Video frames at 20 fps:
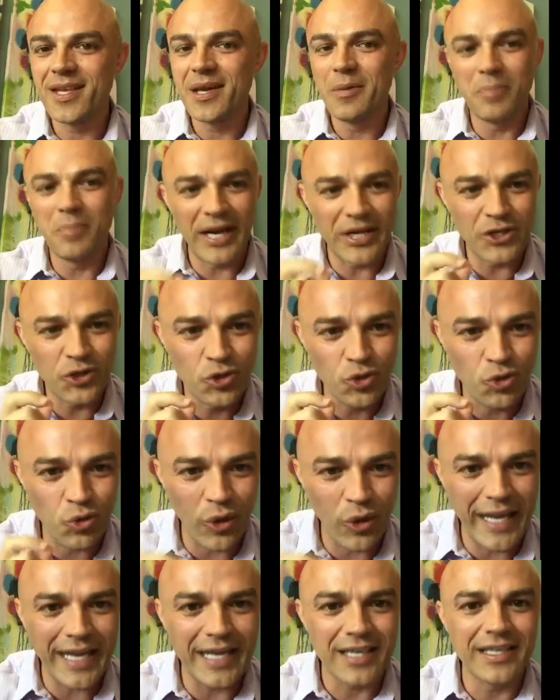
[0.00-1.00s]
but
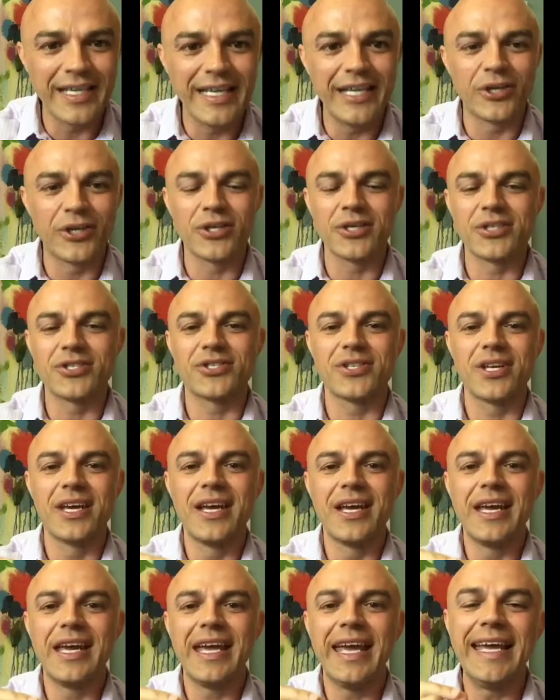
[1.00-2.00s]
great leaders
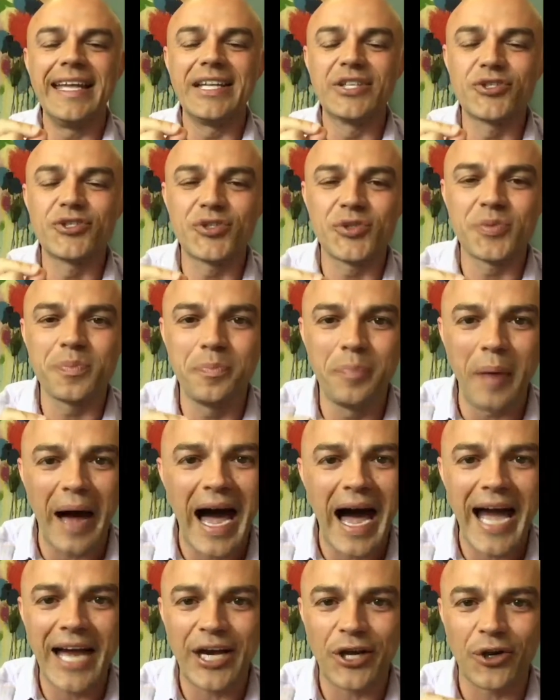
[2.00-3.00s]

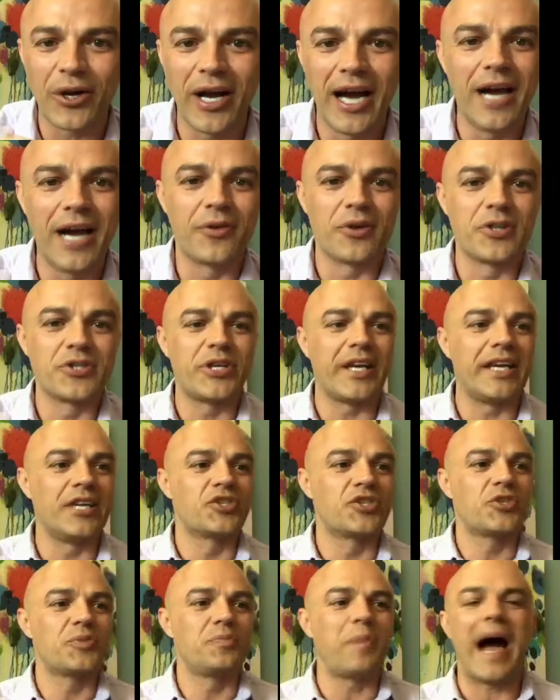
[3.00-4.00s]
inspire others. They
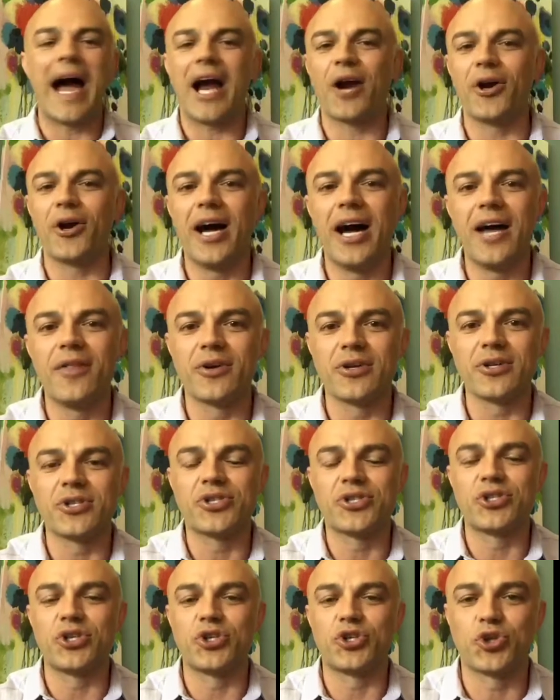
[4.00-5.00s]
inspire
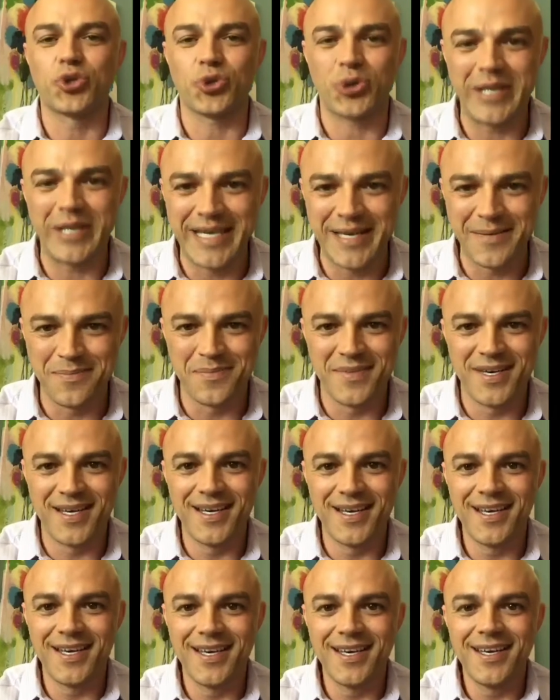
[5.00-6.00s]
others to dream.
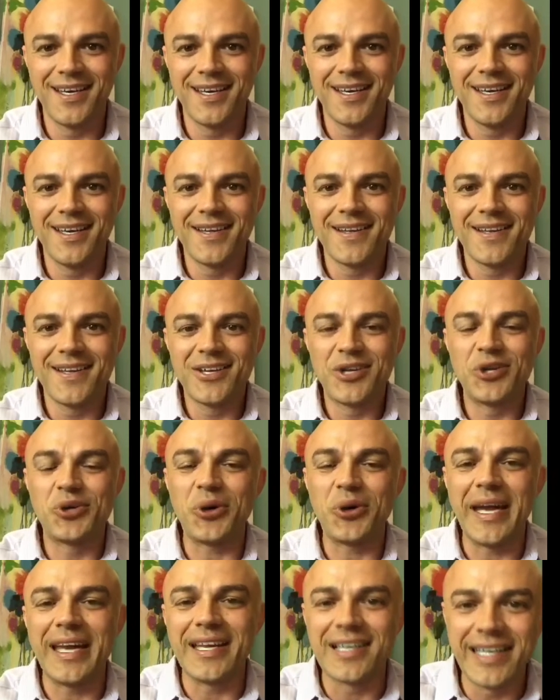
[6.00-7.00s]

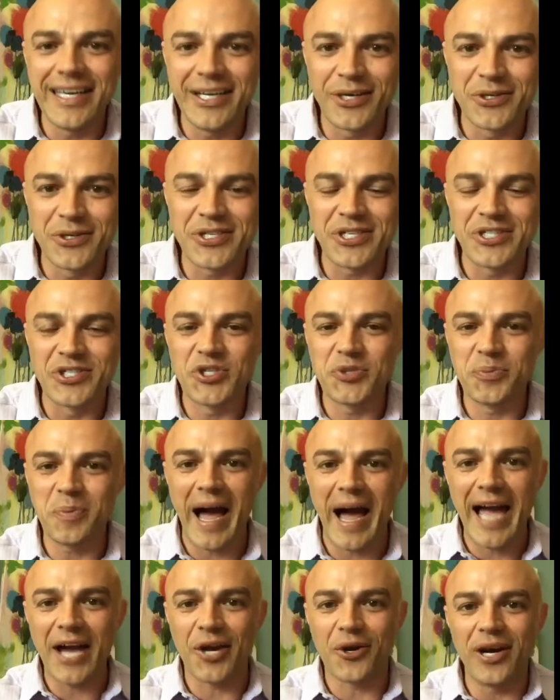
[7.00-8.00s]
Great leaders
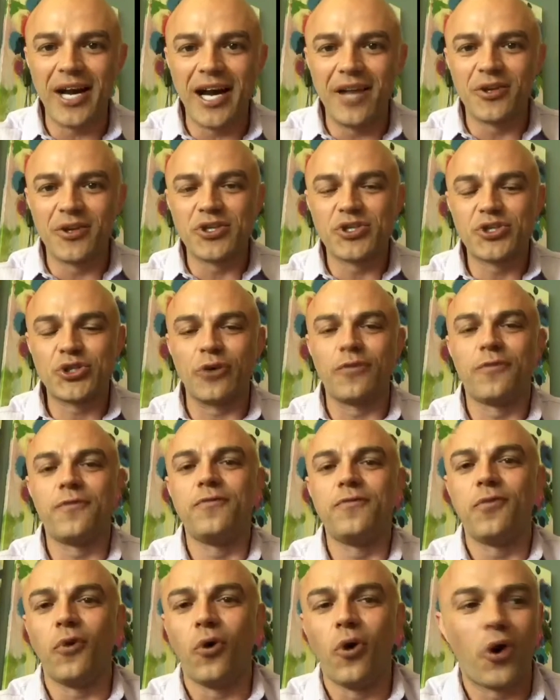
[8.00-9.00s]
inspire others to
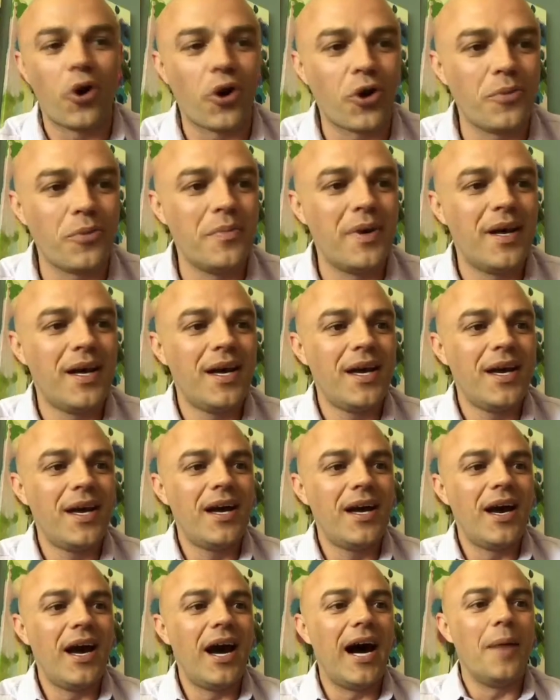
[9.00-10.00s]
form
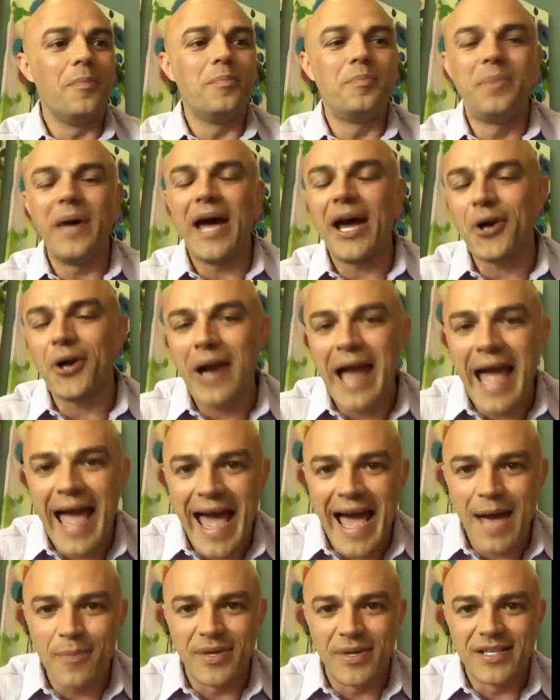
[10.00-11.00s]
uh, better
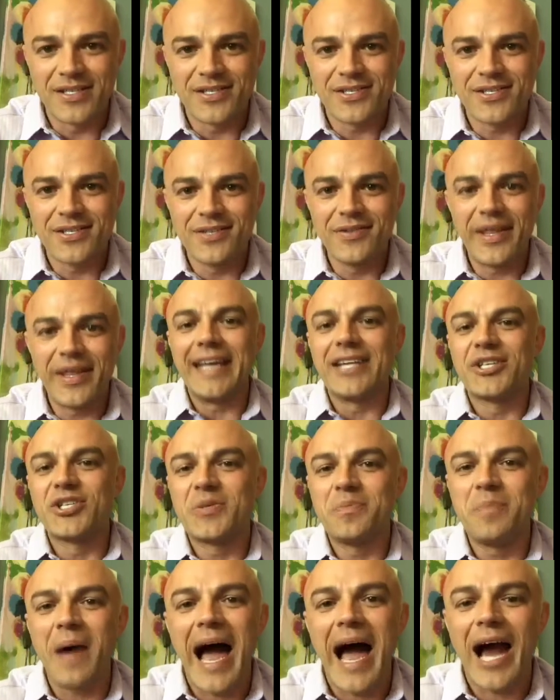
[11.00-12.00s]
habits. They
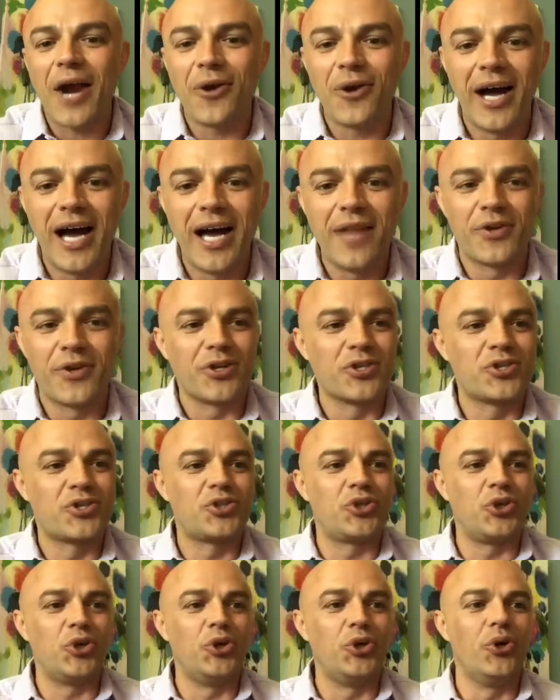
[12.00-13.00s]
inspire others
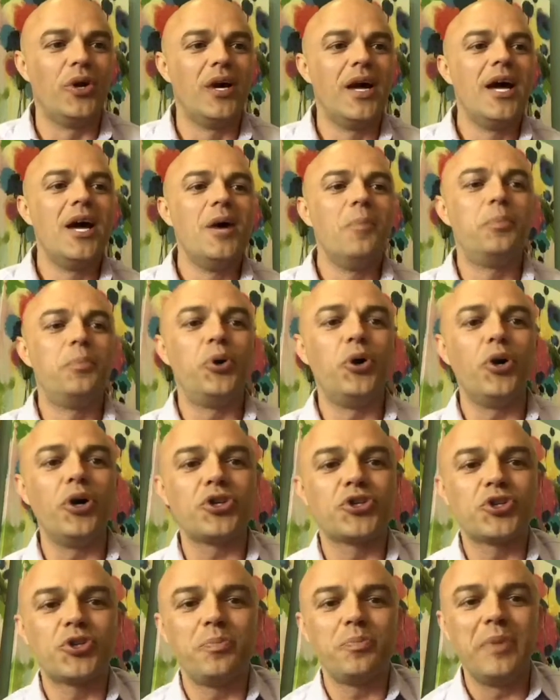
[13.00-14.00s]
to
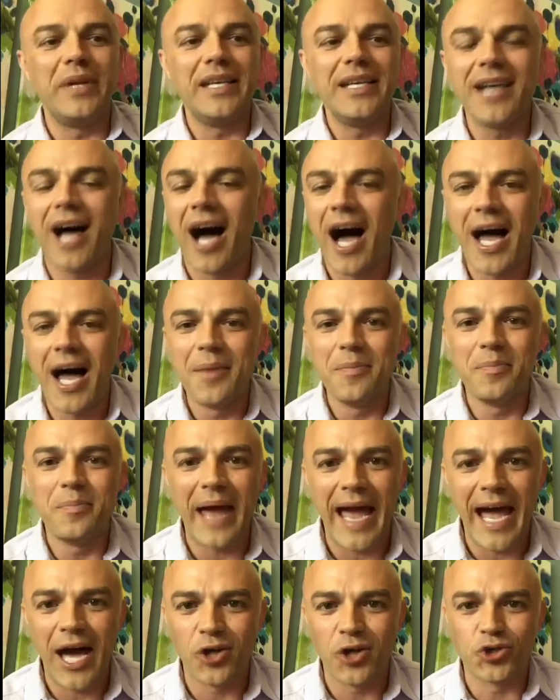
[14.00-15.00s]
push beyond
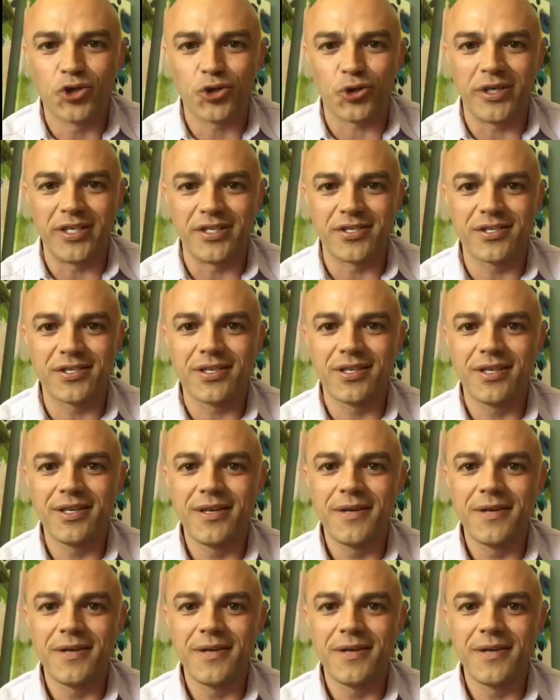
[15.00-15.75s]
boundaries.